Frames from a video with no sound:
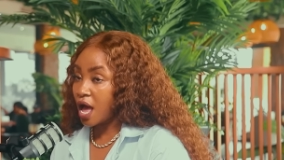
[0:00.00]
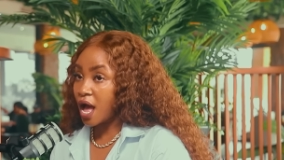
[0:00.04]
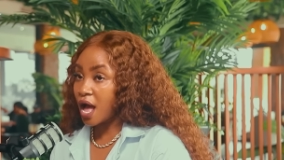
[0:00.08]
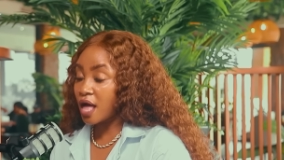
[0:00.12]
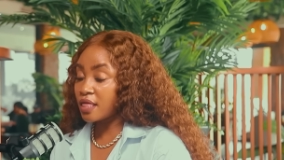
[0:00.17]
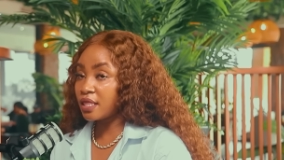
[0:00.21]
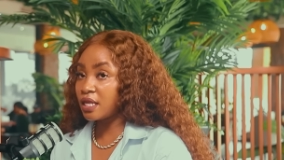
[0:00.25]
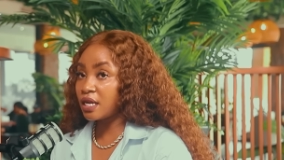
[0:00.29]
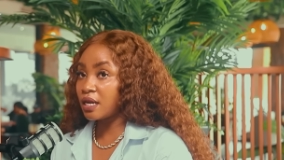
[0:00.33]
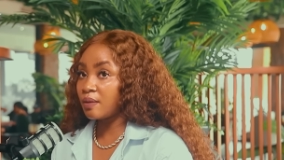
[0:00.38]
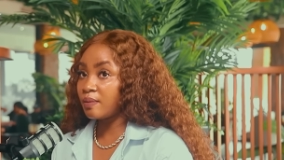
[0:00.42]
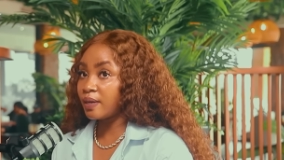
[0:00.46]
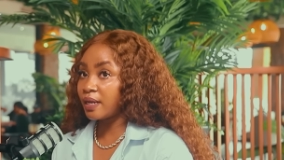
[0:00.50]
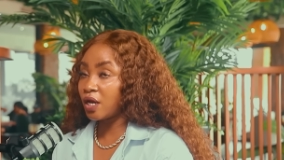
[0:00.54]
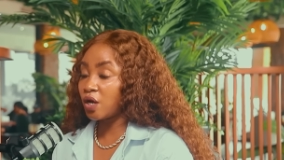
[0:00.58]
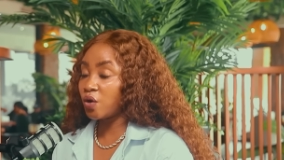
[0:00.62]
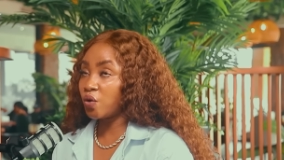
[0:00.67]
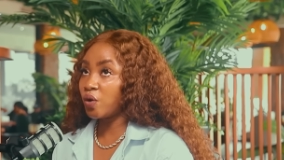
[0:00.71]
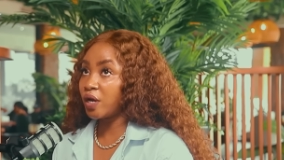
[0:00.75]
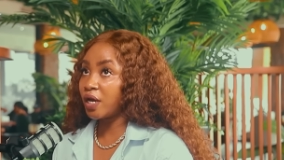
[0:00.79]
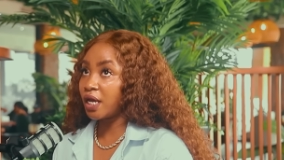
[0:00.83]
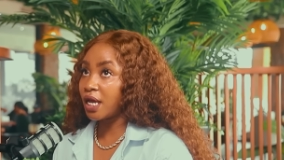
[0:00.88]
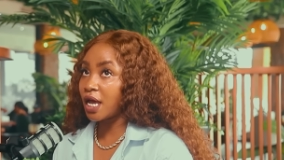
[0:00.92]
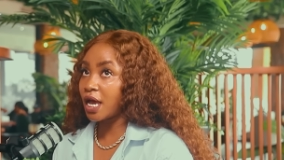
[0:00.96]
And then I'm like,
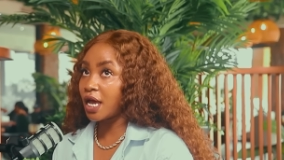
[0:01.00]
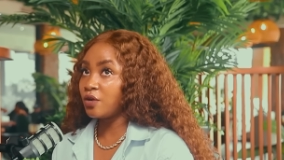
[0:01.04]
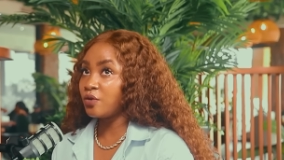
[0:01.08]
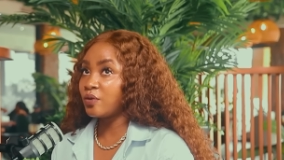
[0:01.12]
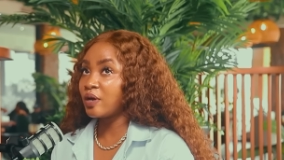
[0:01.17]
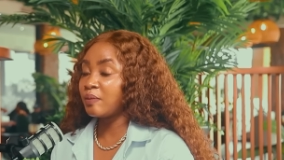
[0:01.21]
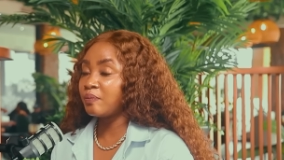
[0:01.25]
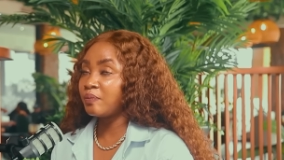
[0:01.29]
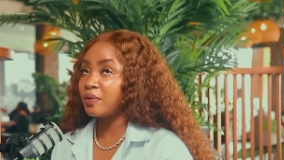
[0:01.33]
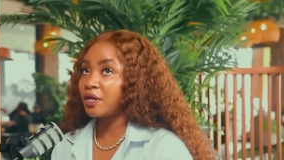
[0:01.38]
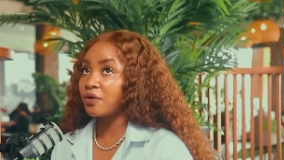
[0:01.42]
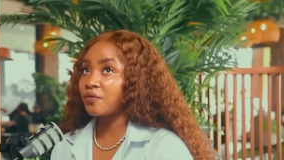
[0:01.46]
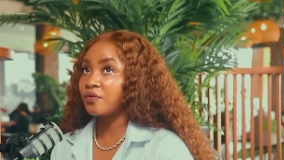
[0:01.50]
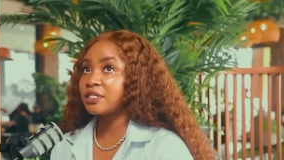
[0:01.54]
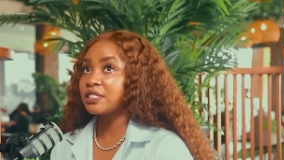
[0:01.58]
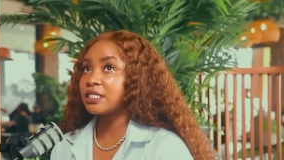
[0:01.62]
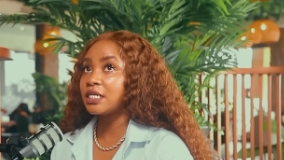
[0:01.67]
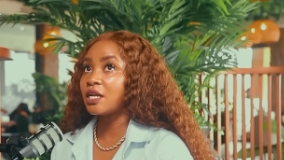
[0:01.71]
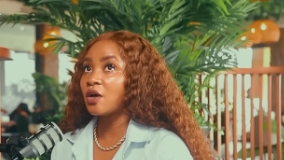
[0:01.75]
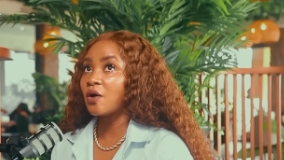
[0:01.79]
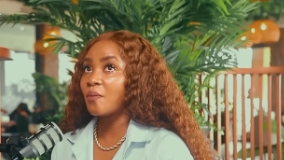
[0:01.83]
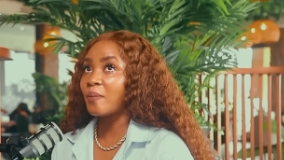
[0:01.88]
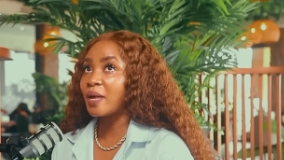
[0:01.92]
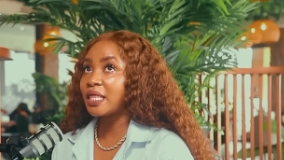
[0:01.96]
okay, I know I'm being
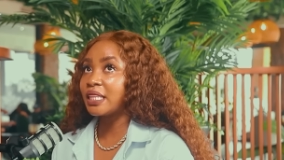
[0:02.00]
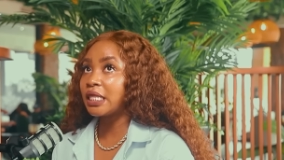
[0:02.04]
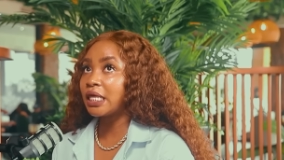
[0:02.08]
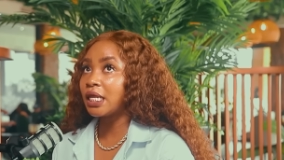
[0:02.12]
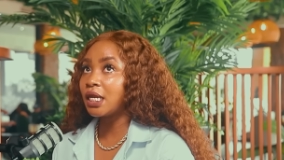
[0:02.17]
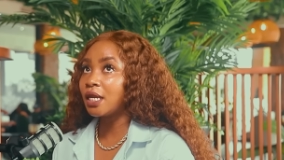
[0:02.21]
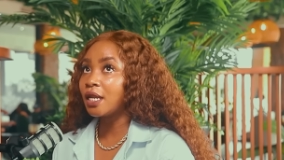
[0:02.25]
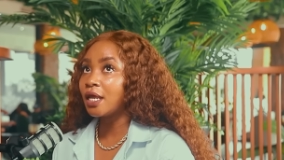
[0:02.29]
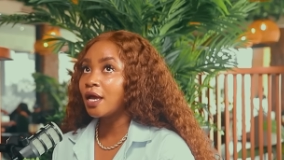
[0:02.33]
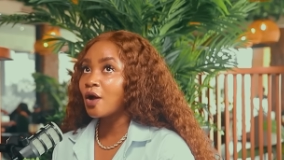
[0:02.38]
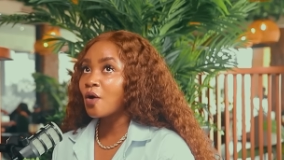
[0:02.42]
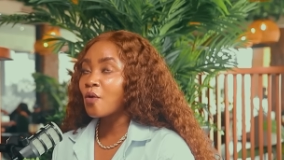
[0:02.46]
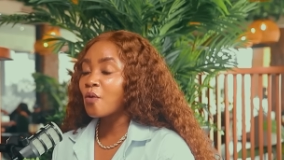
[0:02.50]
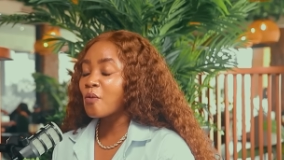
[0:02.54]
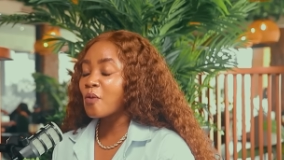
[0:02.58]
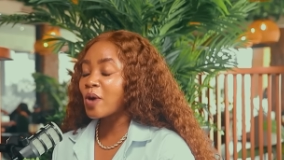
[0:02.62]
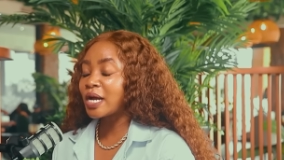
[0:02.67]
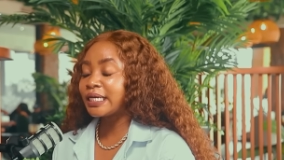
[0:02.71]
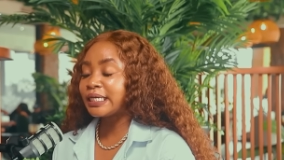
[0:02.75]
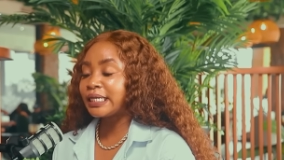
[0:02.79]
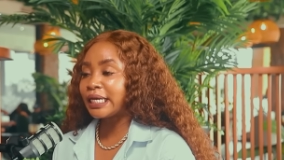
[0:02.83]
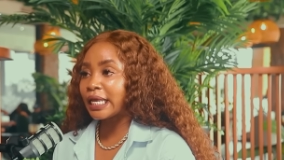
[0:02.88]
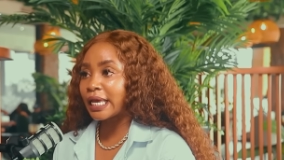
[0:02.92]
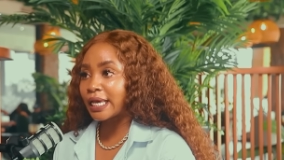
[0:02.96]
written out, but then
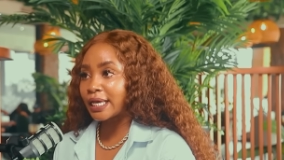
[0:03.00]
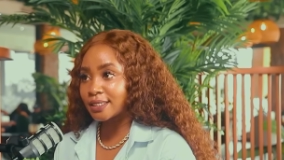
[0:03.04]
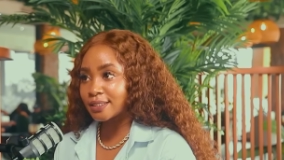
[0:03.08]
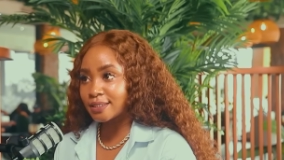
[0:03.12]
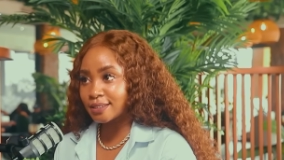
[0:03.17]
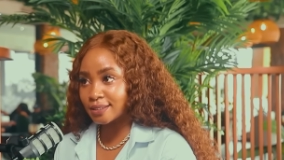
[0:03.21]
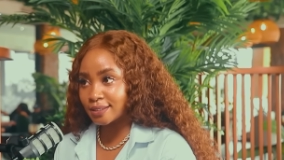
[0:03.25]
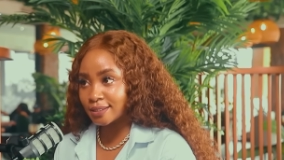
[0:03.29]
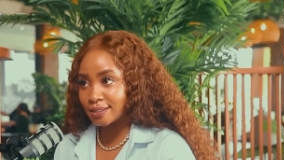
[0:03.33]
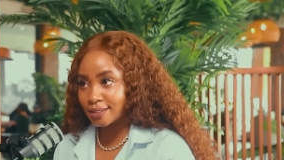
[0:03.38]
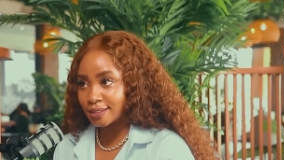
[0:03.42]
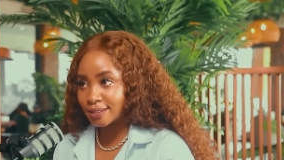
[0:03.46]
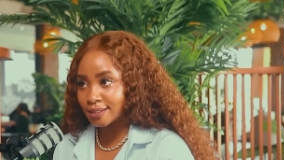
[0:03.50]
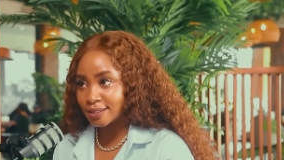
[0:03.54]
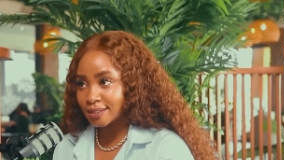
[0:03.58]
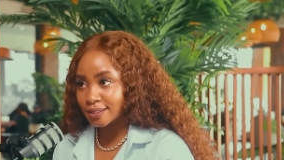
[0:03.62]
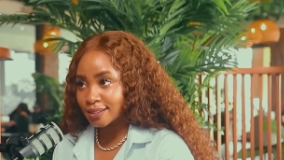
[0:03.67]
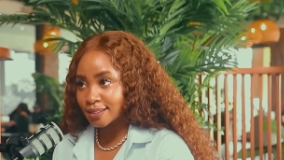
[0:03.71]
what next?